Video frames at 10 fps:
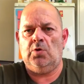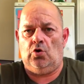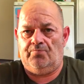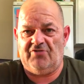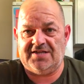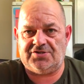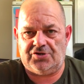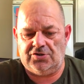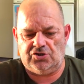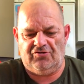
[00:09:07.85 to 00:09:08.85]
Or
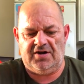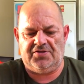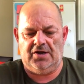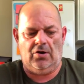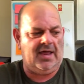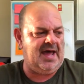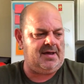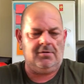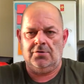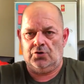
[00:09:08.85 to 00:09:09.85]
Branston's or anything like that.
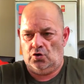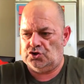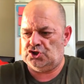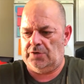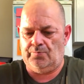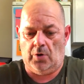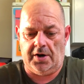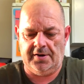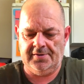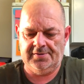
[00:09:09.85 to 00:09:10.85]
Nice cheap one.